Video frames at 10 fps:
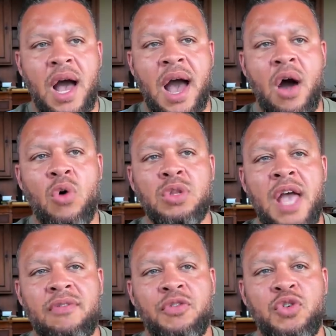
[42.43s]
I only
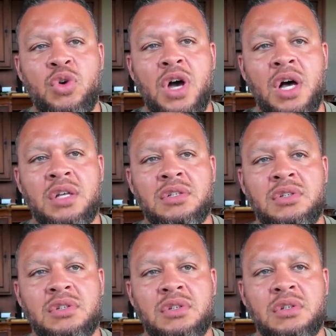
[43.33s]
have a few
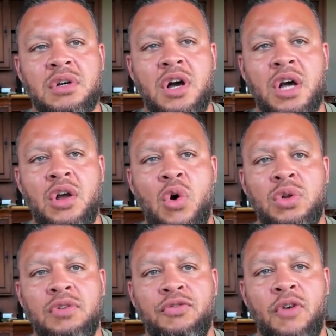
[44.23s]

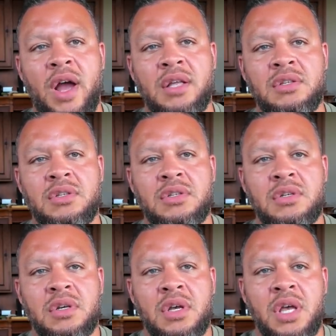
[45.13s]
gun-owning friends,
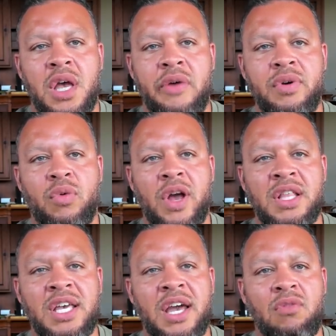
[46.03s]
and we
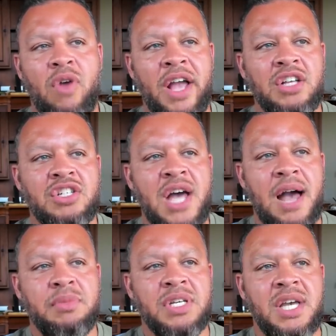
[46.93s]
rarely get range
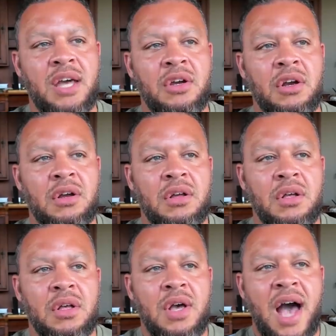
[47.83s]
time together.
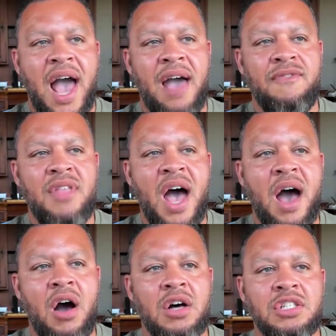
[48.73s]
I have
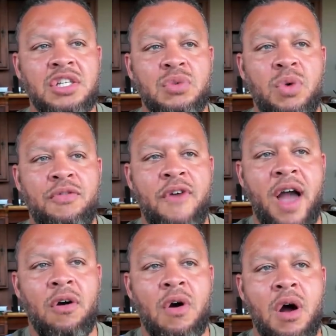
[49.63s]
not hunted with
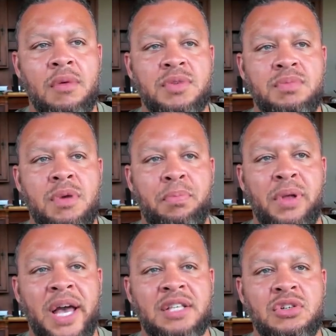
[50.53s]
firearms, but
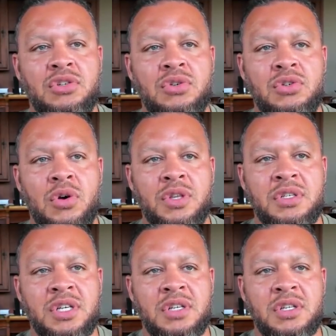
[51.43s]
plan to do so
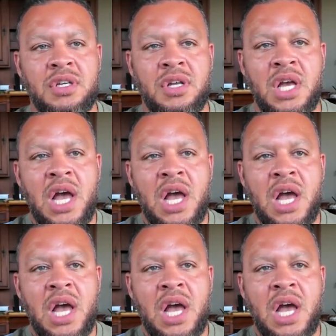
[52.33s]
this season.